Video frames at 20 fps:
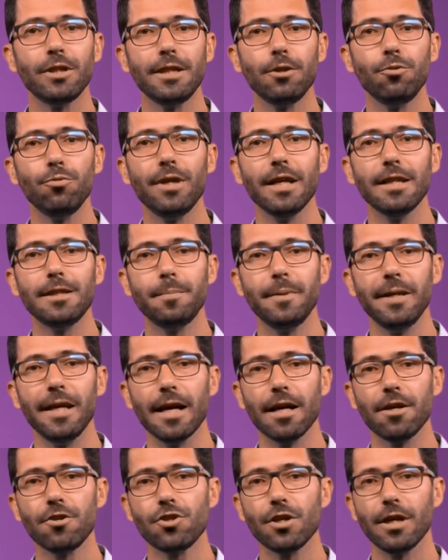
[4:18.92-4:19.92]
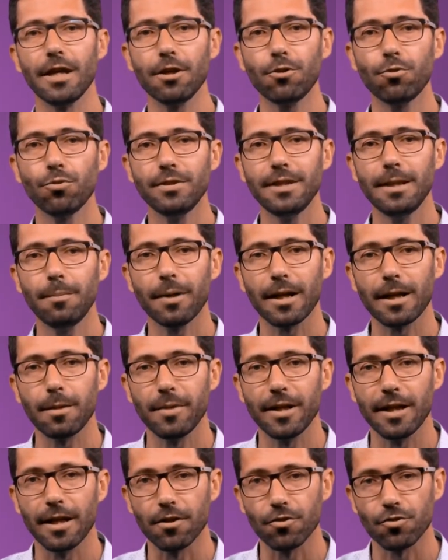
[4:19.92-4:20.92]
Finally, households are the
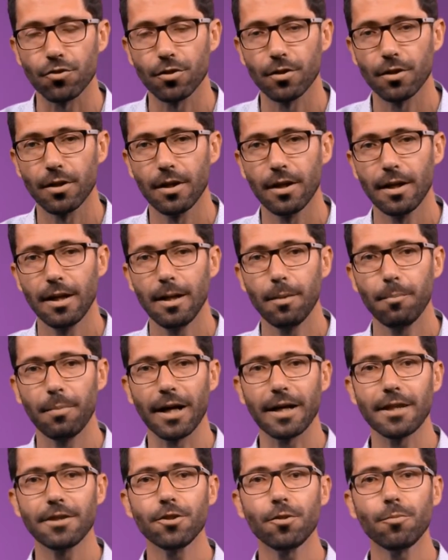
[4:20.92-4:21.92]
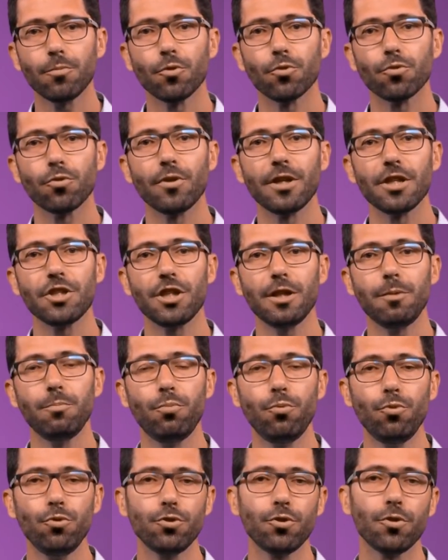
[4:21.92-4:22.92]
cause of half of all food waste. For
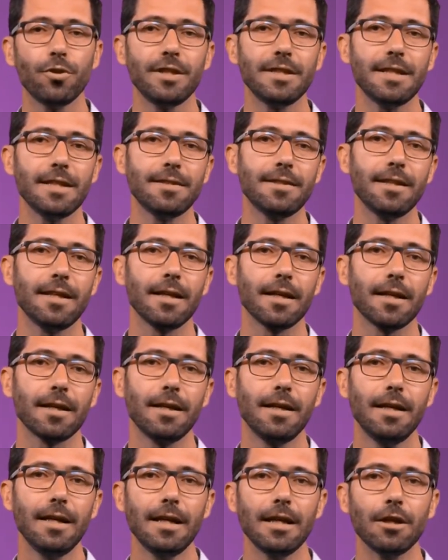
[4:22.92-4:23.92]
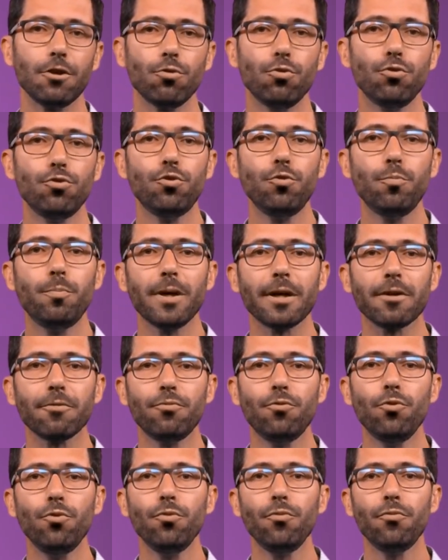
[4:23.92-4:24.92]
instance, when we buy more than necessary and the
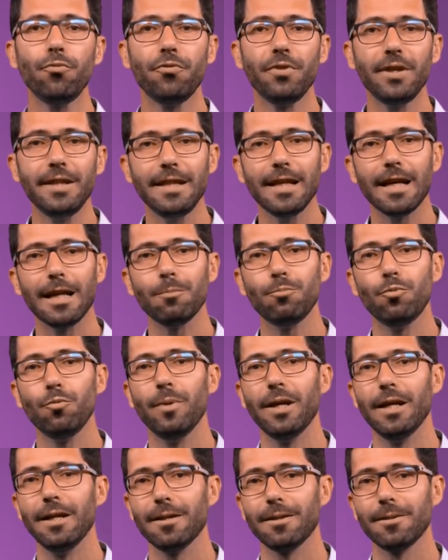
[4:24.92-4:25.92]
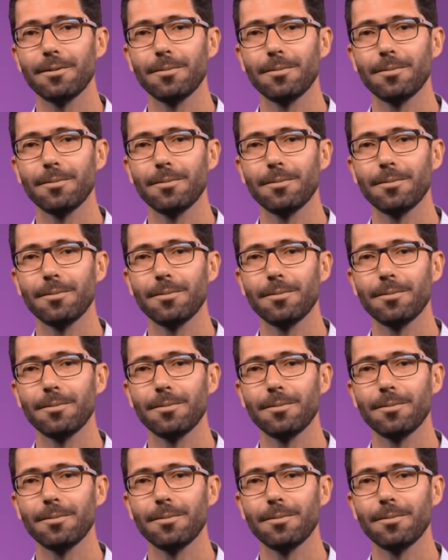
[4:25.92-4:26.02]
excess ends up in the bin.